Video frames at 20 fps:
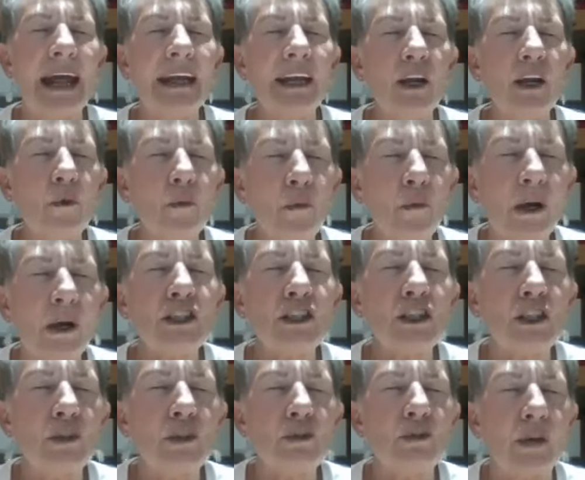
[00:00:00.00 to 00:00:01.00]
And he
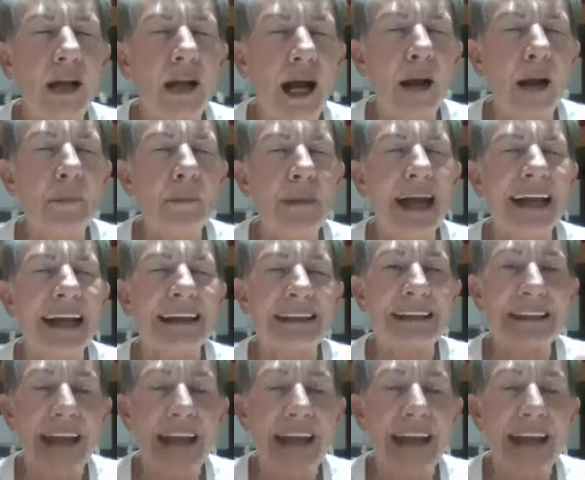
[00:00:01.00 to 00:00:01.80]
wants you to come and